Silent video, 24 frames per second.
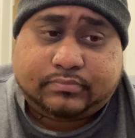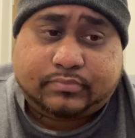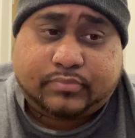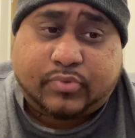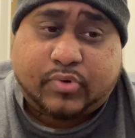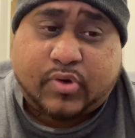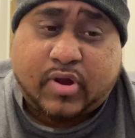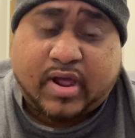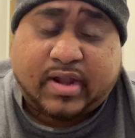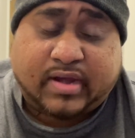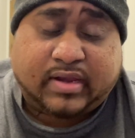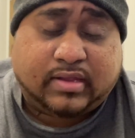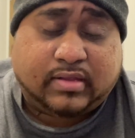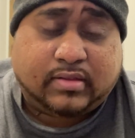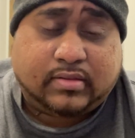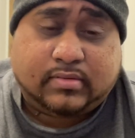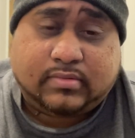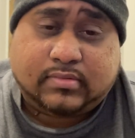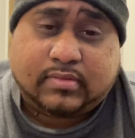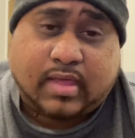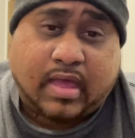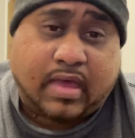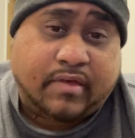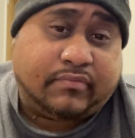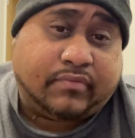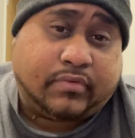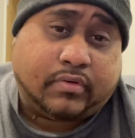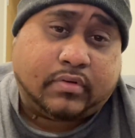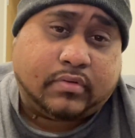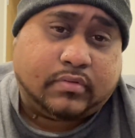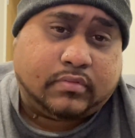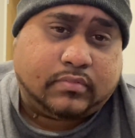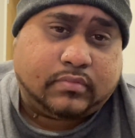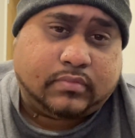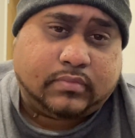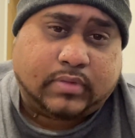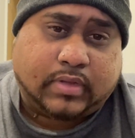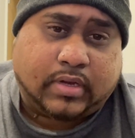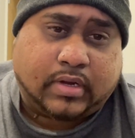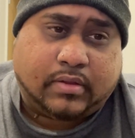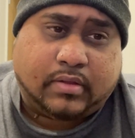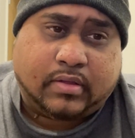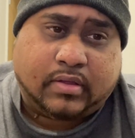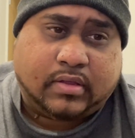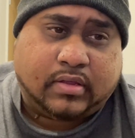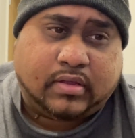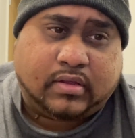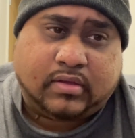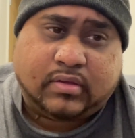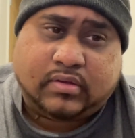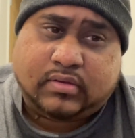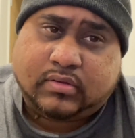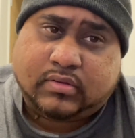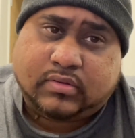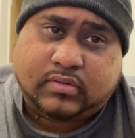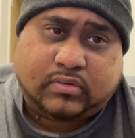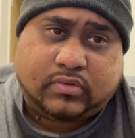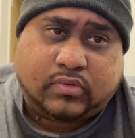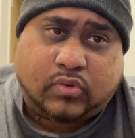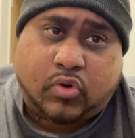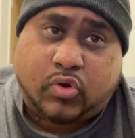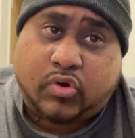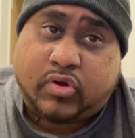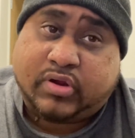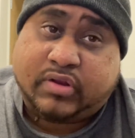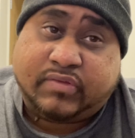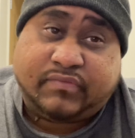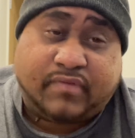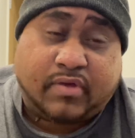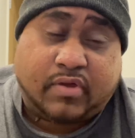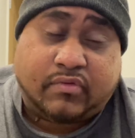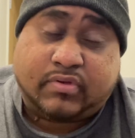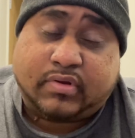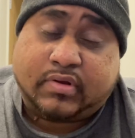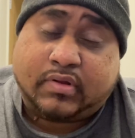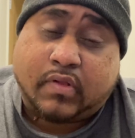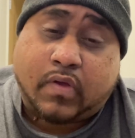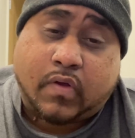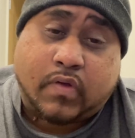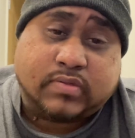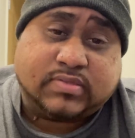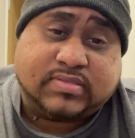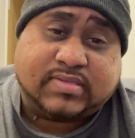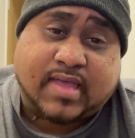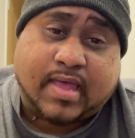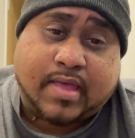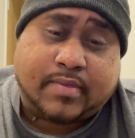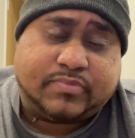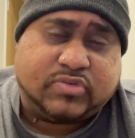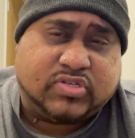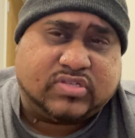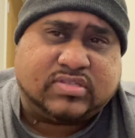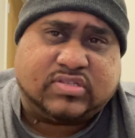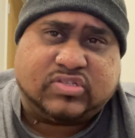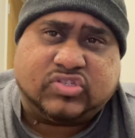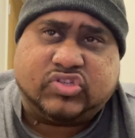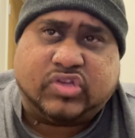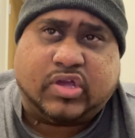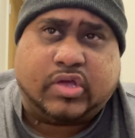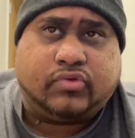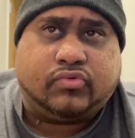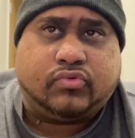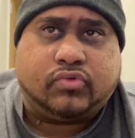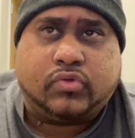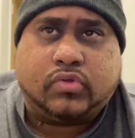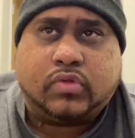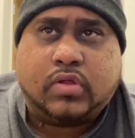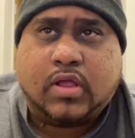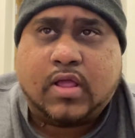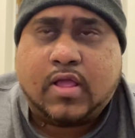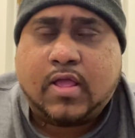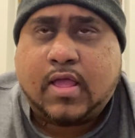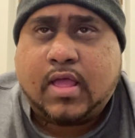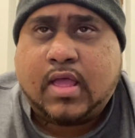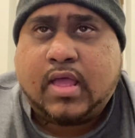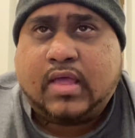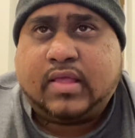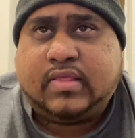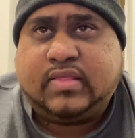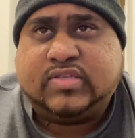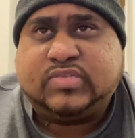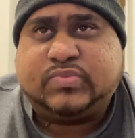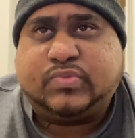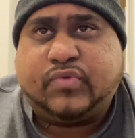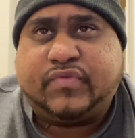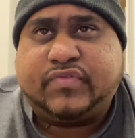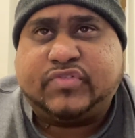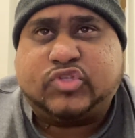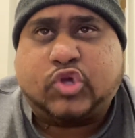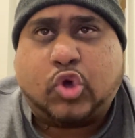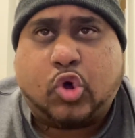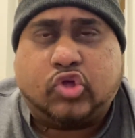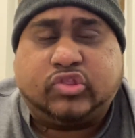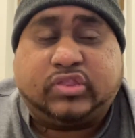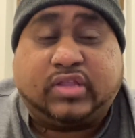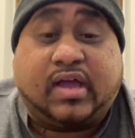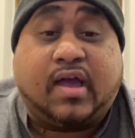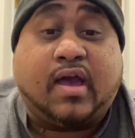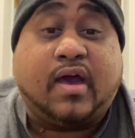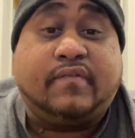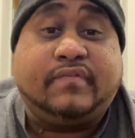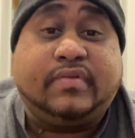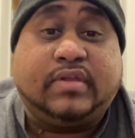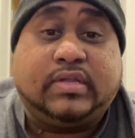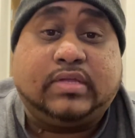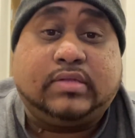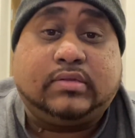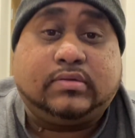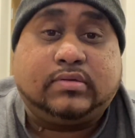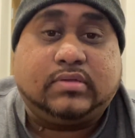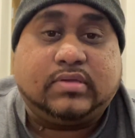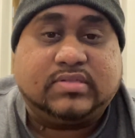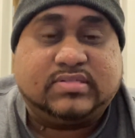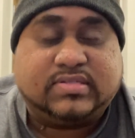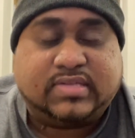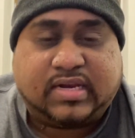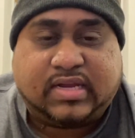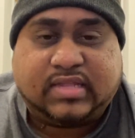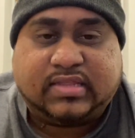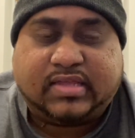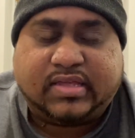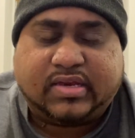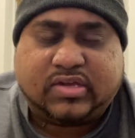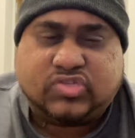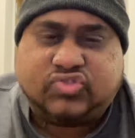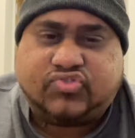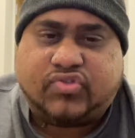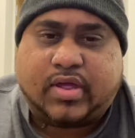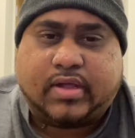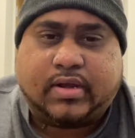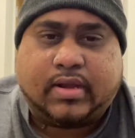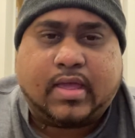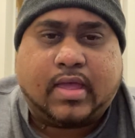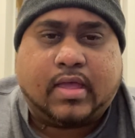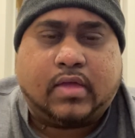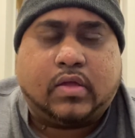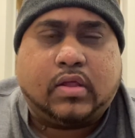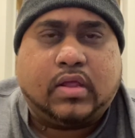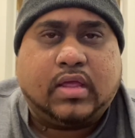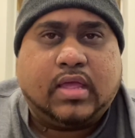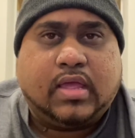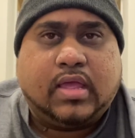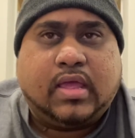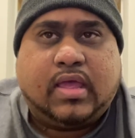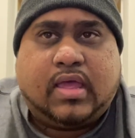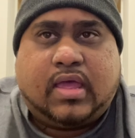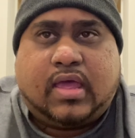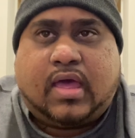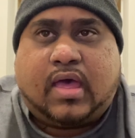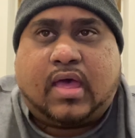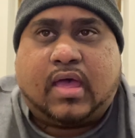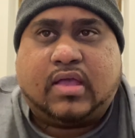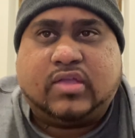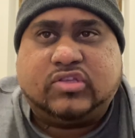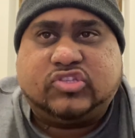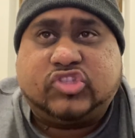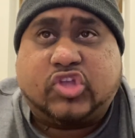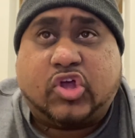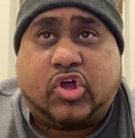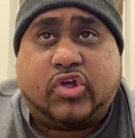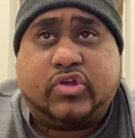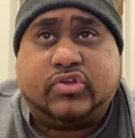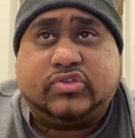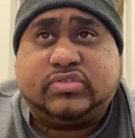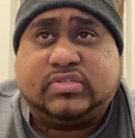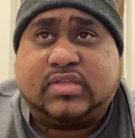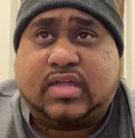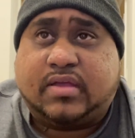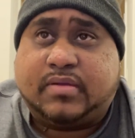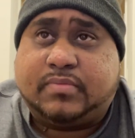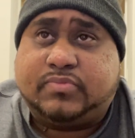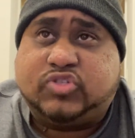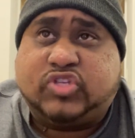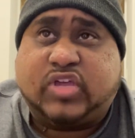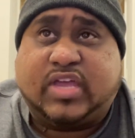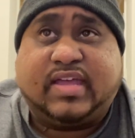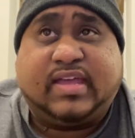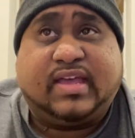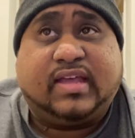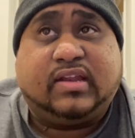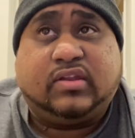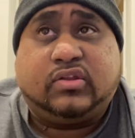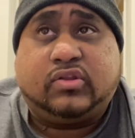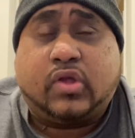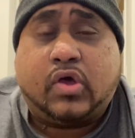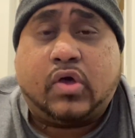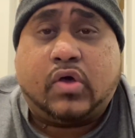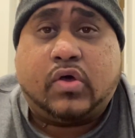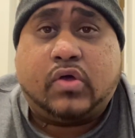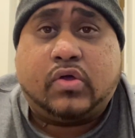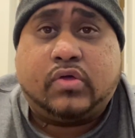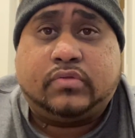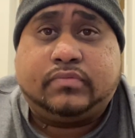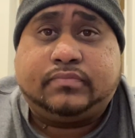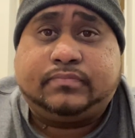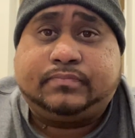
probably ever, or in a very long time, just in general. This movie's called The Covenant. It's in the theaters right now. Stars Jake Gyllenhaal.